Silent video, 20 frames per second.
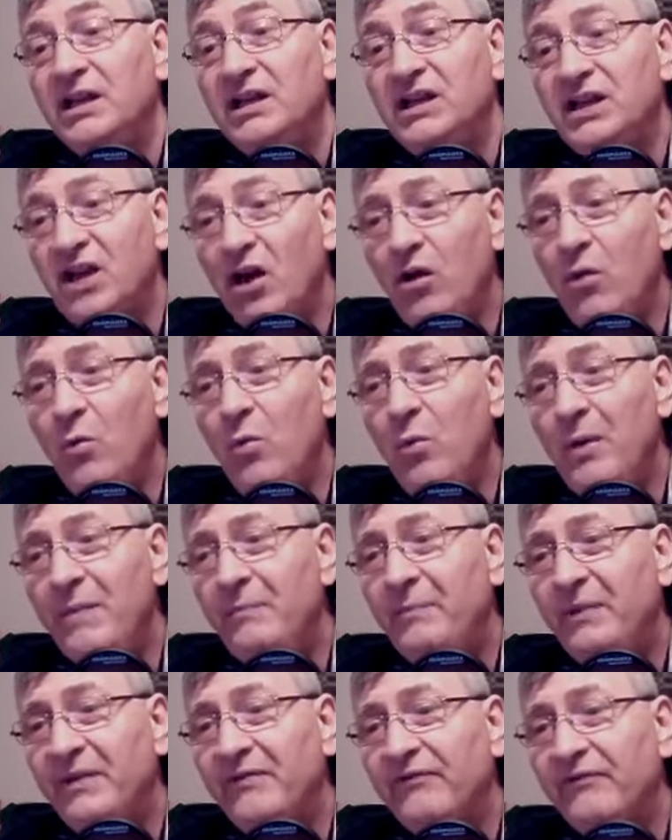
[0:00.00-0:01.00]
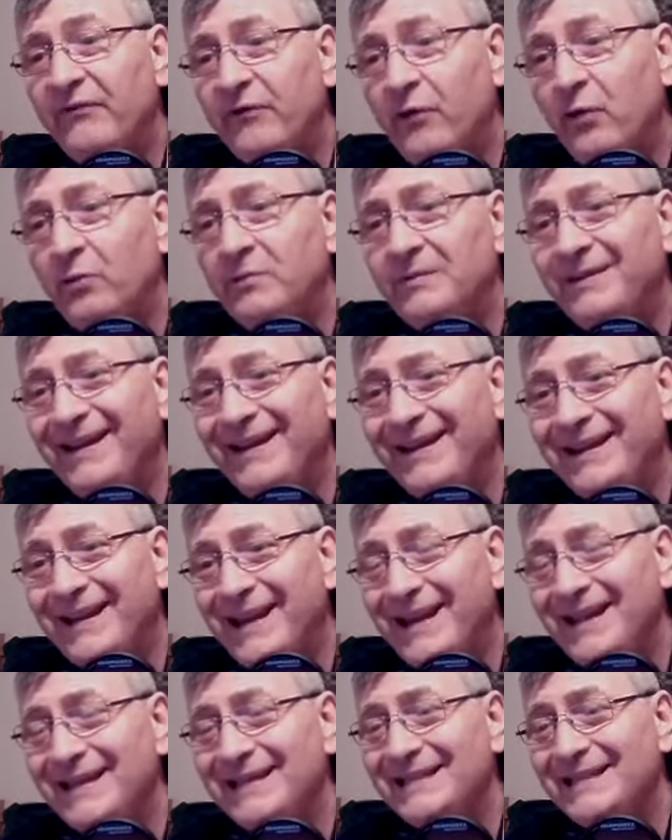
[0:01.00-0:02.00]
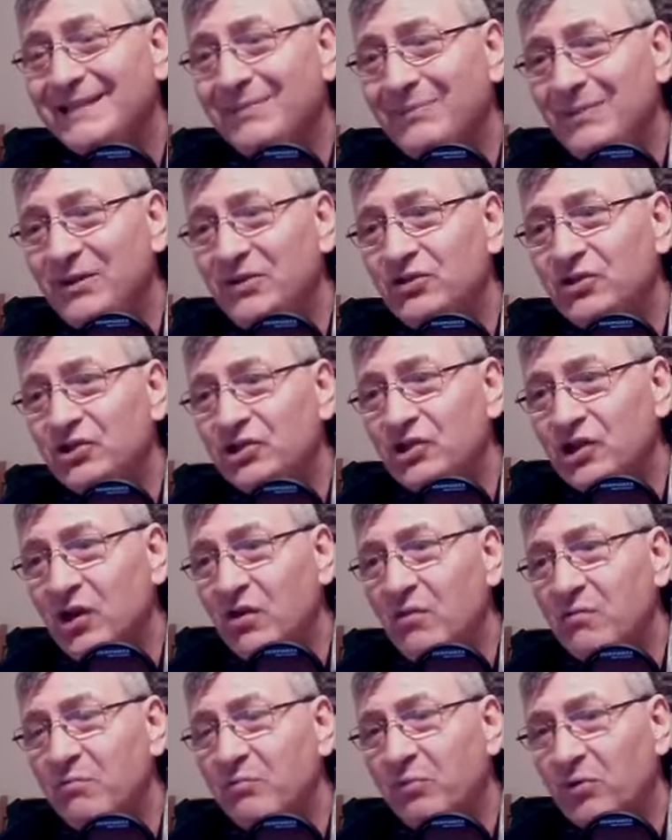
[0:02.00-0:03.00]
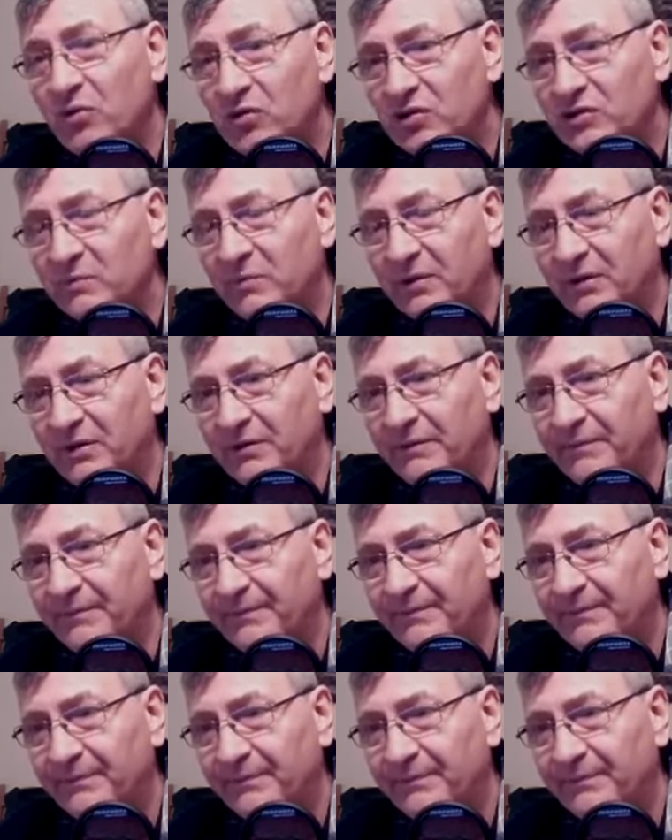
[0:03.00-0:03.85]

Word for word: No weapon formed against me shall prosper.